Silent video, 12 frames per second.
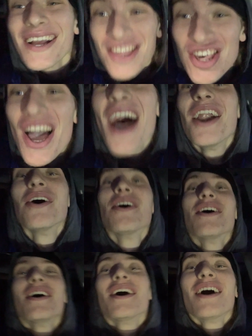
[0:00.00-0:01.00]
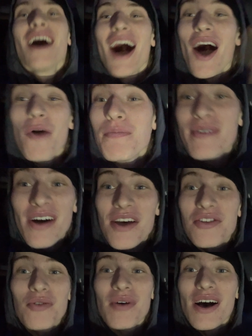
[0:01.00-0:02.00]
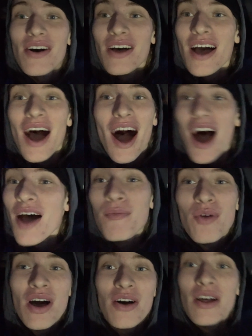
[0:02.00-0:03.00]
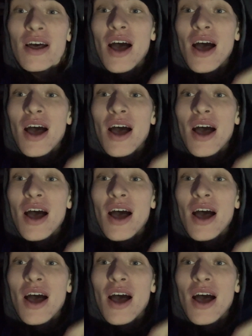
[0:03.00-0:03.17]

channel. I hope you guys are well. I'm well.